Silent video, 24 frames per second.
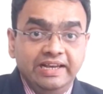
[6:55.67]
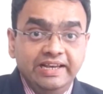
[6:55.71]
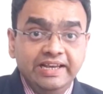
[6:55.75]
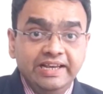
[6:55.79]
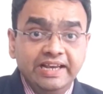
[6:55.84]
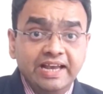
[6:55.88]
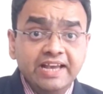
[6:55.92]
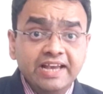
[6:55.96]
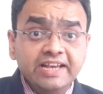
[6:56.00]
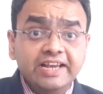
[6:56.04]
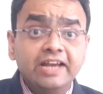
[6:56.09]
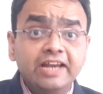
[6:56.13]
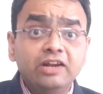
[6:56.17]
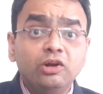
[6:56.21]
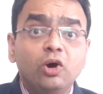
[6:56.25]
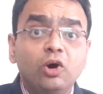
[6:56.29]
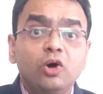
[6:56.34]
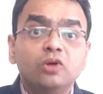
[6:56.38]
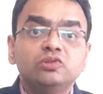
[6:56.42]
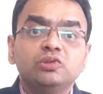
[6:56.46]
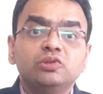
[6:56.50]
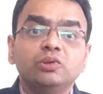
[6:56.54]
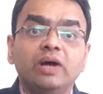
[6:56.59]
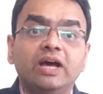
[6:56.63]
AI can
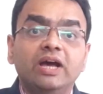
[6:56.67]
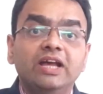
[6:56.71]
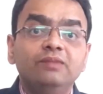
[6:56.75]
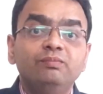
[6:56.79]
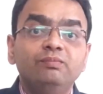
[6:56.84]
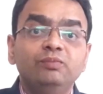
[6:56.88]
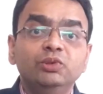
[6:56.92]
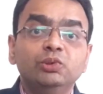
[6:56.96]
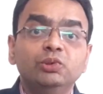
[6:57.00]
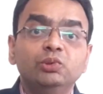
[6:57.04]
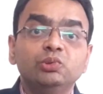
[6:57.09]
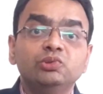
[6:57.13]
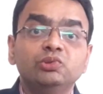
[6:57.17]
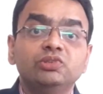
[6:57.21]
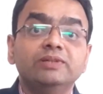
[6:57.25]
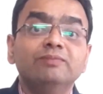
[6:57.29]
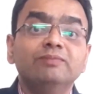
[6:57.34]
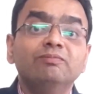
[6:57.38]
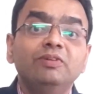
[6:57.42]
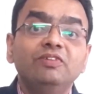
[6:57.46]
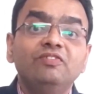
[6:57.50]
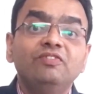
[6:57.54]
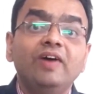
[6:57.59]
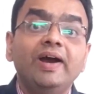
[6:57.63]
also help you to
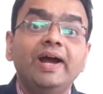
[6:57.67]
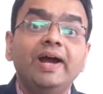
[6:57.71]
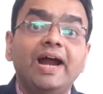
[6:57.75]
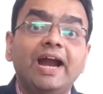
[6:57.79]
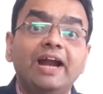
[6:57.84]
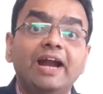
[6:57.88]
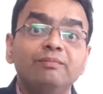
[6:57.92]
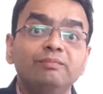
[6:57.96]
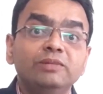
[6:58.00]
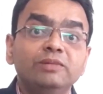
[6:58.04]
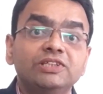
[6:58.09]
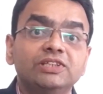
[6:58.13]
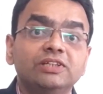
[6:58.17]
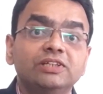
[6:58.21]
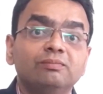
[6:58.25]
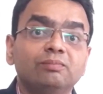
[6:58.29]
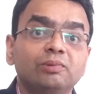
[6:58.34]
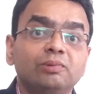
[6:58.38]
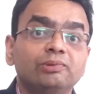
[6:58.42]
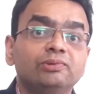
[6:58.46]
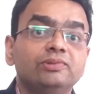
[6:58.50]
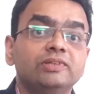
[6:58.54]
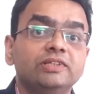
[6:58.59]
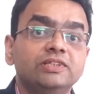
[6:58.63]
simplify admission
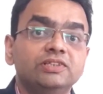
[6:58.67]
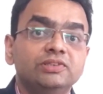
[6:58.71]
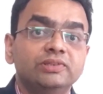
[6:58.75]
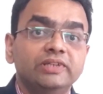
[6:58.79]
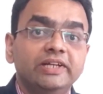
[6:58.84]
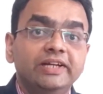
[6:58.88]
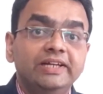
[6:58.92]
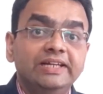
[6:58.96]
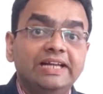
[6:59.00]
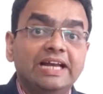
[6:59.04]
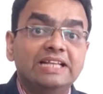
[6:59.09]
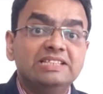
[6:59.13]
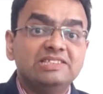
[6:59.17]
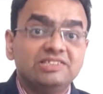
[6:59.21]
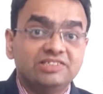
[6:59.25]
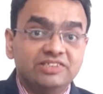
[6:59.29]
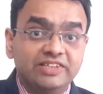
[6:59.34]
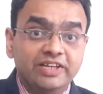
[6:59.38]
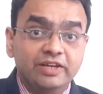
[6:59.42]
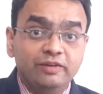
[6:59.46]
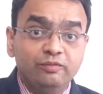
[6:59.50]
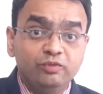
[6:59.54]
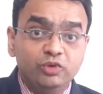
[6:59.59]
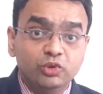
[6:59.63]
process. It can
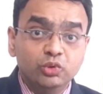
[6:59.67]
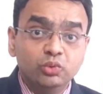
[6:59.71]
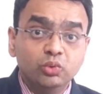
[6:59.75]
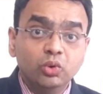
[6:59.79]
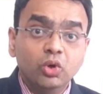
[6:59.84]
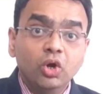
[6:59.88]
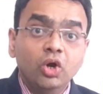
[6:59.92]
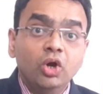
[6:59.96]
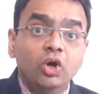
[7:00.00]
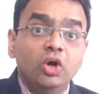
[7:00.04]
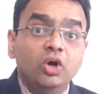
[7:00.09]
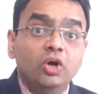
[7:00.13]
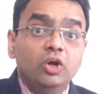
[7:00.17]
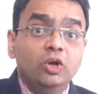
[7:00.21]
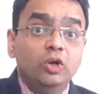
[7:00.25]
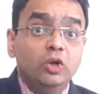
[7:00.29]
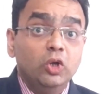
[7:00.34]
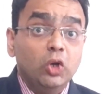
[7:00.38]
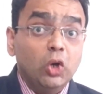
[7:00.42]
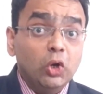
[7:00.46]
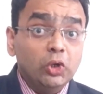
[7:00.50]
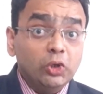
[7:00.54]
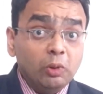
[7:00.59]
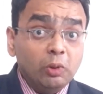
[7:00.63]
save you
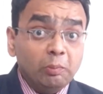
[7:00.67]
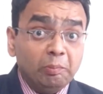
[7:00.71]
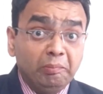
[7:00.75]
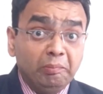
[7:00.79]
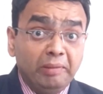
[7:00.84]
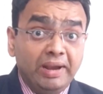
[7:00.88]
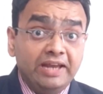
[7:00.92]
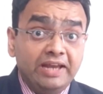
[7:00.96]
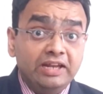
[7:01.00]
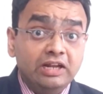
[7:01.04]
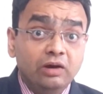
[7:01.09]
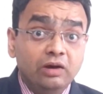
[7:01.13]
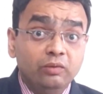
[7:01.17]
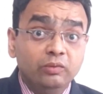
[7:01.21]
lot of man